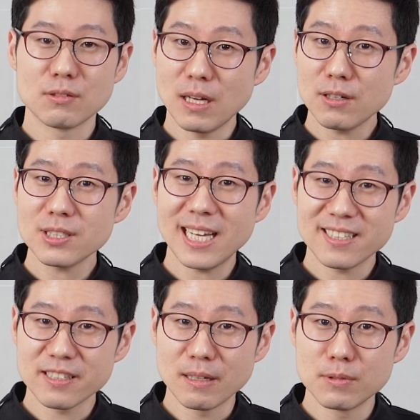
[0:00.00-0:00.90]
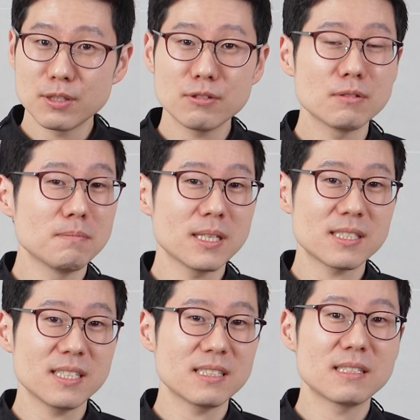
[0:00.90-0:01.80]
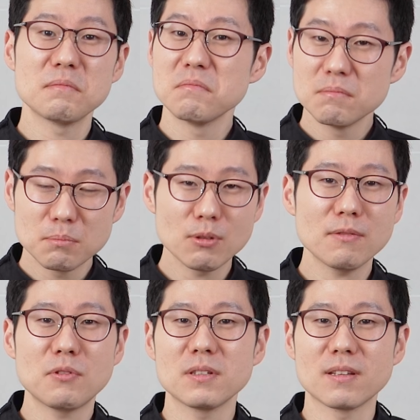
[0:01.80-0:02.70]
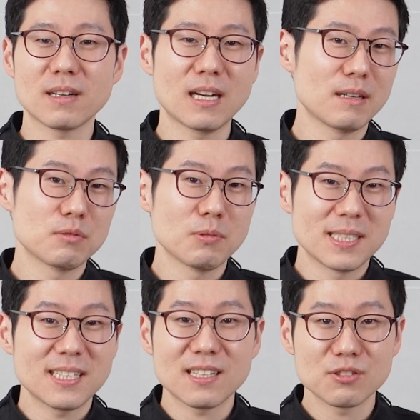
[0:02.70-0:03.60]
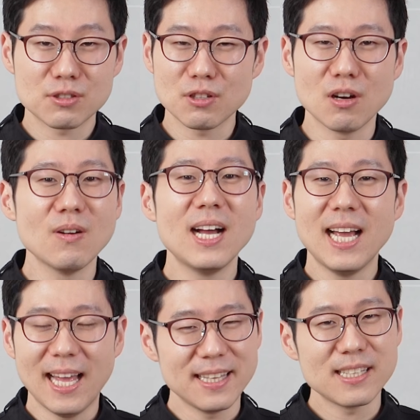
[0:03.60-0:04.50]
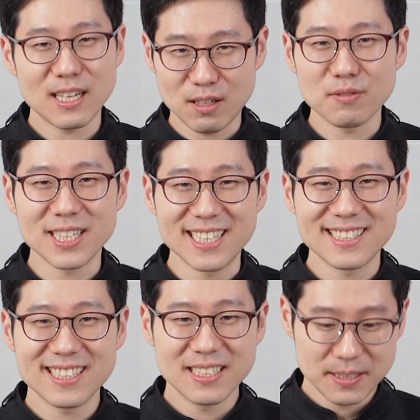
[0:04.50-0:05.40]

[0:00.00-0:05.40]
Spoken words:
So now I'm going to add in the lemon juice, mix it, boil it for another kind of 20 seconds or so, and then take it off the heat.